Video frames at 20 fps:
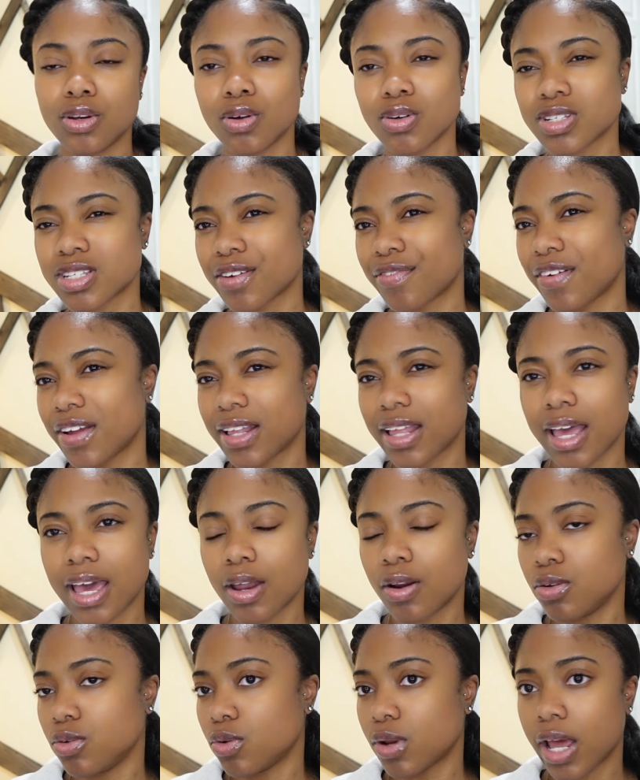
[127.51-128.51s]
stuff like that. I
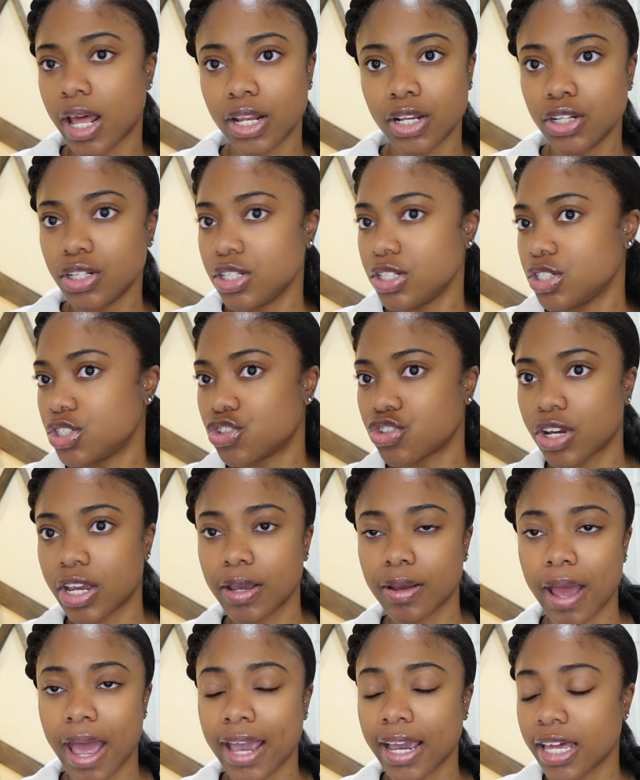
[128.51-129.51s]
don't do it. I
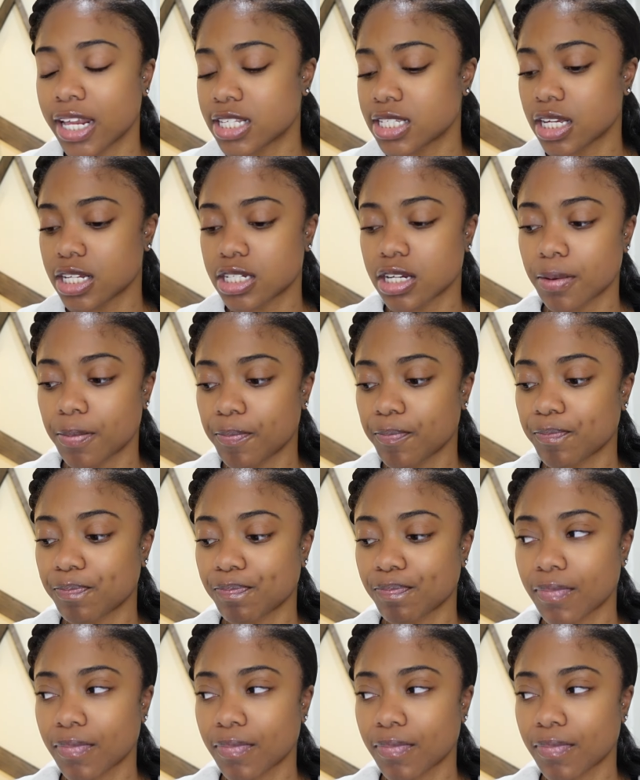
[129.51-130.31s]
literally I get a touch up